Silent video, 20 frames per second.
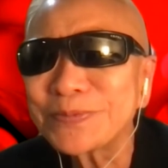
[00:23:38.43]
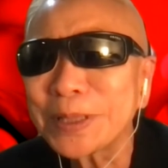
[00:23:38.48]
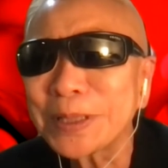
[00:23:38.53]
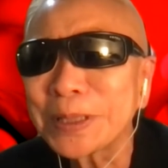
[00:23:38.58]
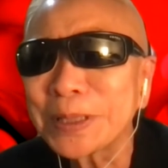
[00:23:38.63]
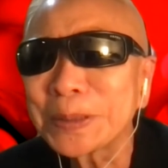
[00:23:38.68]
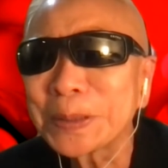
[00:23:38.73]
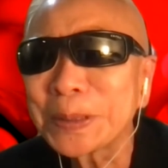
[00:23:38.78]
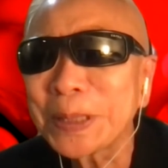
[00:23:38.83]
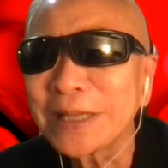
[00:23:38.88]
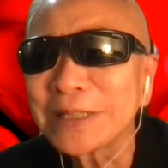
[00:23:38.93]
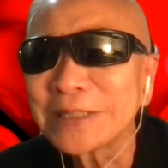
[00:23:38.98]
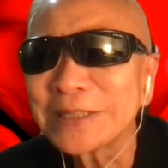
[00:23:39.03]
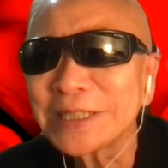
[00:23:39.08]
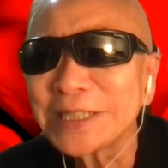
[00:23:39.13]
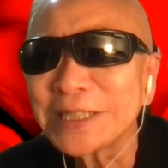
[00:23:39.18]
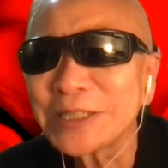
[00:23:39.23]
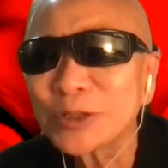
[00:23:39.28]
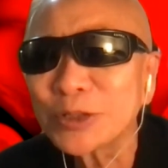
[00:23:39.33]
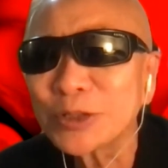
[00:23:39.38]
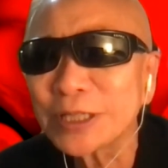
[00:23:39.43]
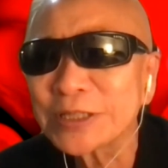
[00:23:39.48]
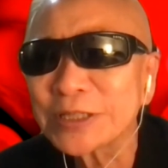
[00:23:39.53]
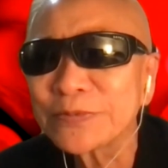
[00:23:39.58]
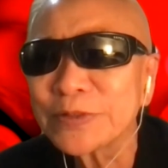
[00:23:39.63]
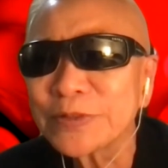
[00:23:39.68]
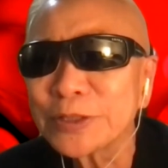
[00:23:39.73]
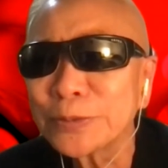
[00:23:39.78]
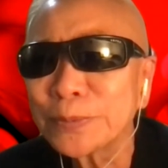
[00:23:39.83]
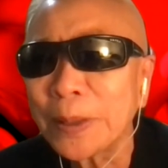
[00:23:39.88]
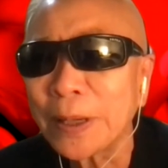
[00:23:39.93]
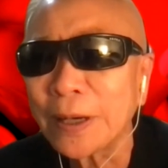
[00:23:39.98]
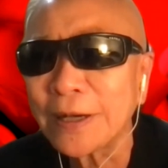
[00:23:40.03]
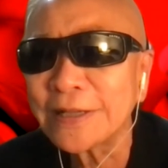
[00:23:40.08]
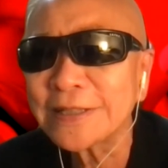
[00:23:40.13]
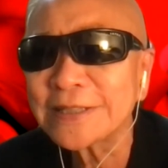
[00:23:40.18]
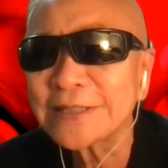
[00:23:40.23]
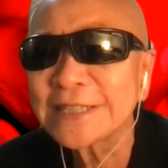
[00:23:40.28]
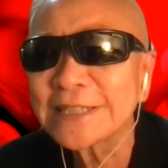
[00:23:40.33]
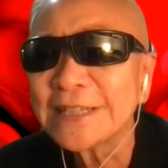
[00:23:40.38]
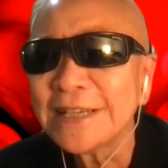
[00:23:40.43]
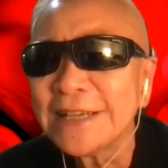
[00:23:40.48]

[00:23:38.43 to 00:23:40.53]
on the eTrashville part.